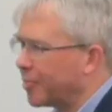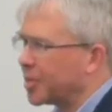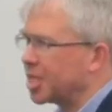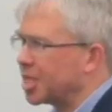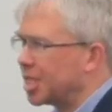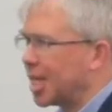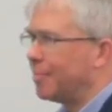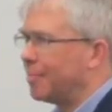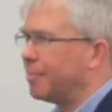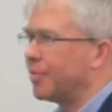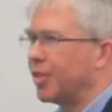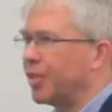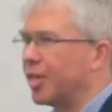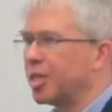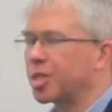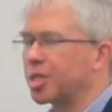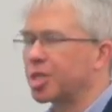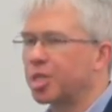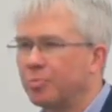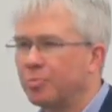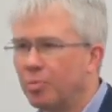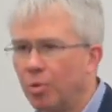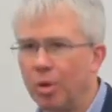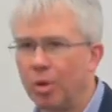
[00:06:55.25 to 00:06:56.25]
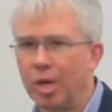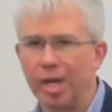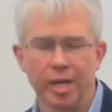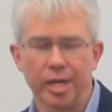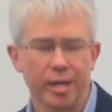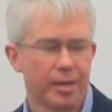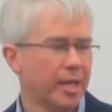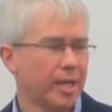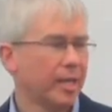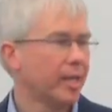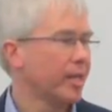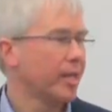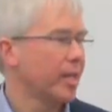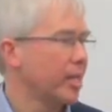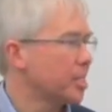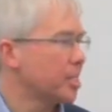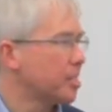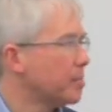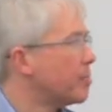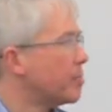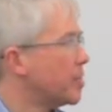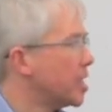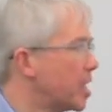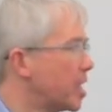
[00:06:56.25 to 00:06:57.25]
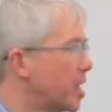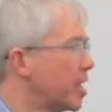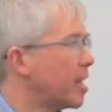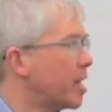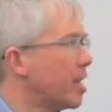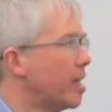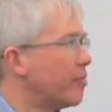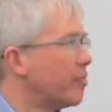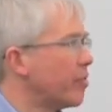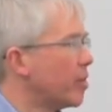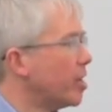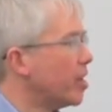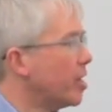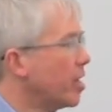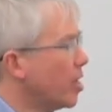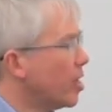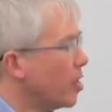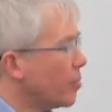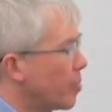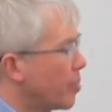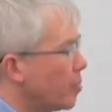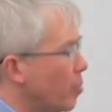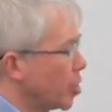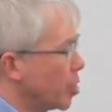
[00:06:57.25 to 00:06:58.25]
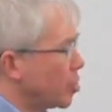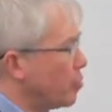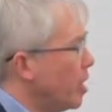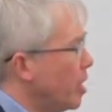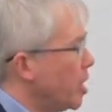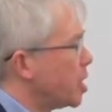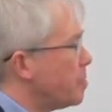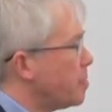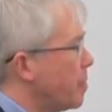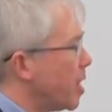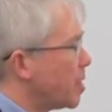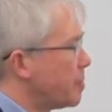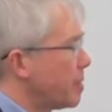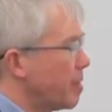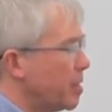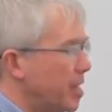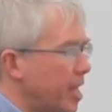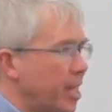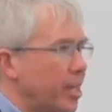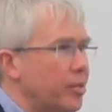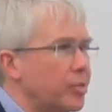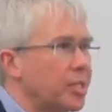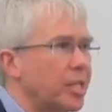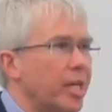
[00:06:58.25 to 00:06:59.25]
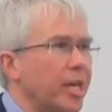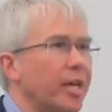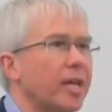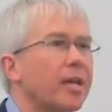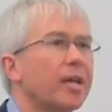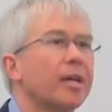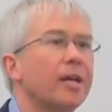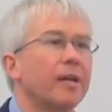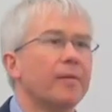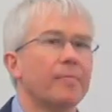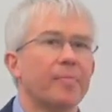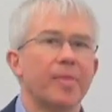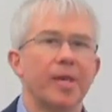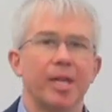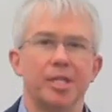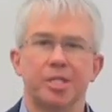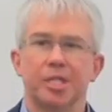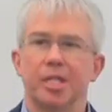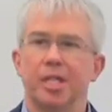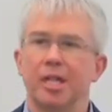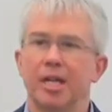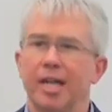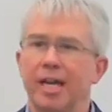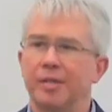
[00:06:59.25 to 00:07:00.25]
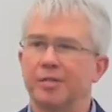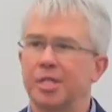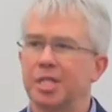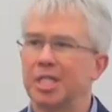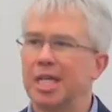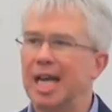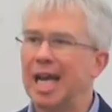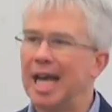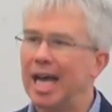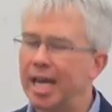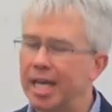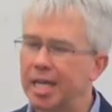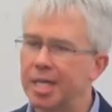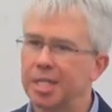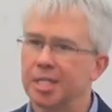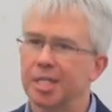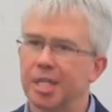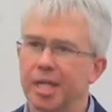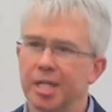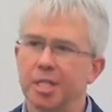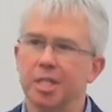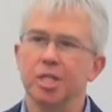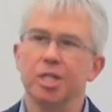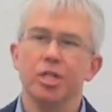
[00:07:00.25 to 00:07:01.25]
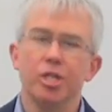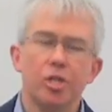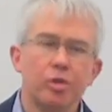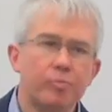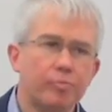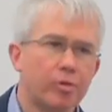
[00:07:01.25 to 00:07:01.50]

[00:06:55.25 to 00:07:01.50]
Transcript: the same thing smaller isn't particularly clever. What's really smart about nanotech is that it allows us to access new